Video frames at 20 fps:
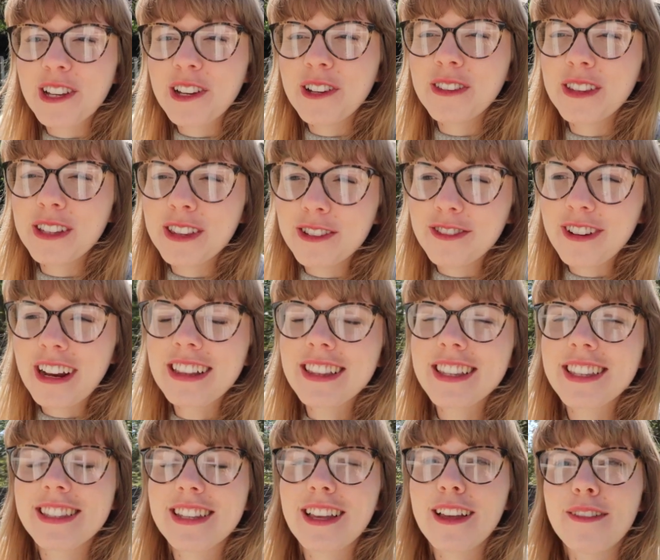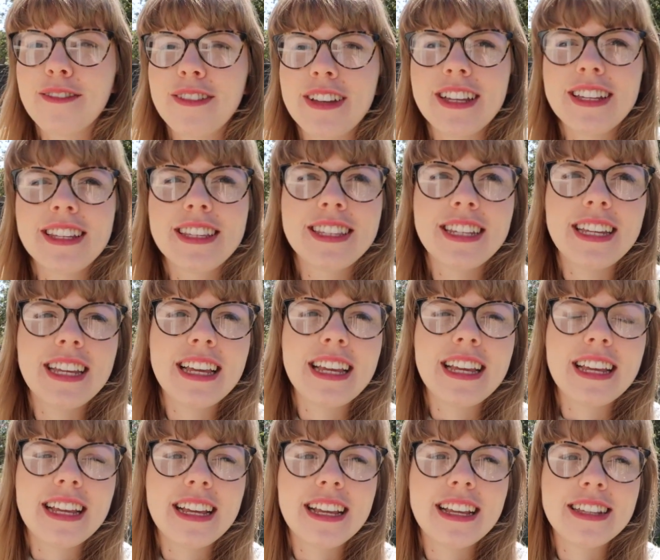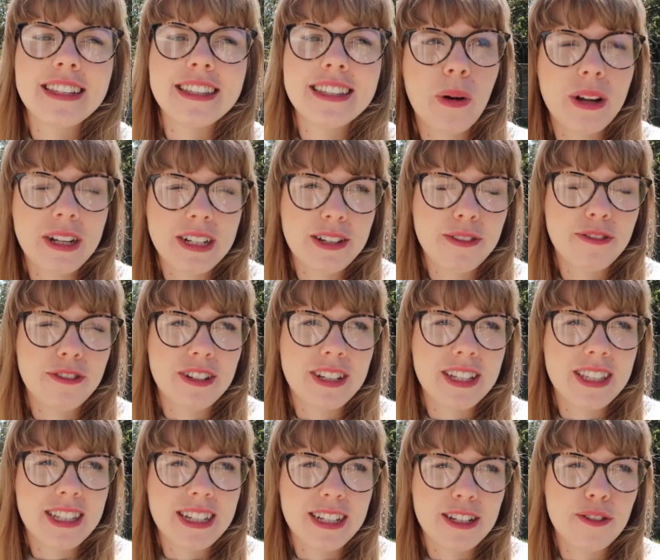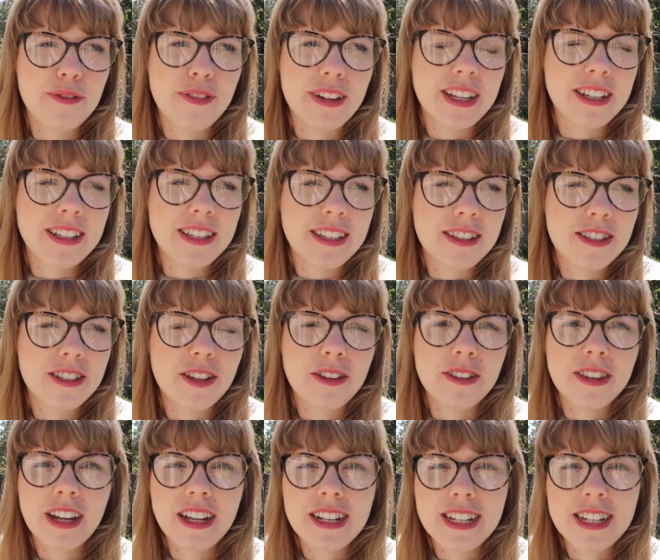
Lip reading: So the Thread service is quite different to Stitch Fix. So the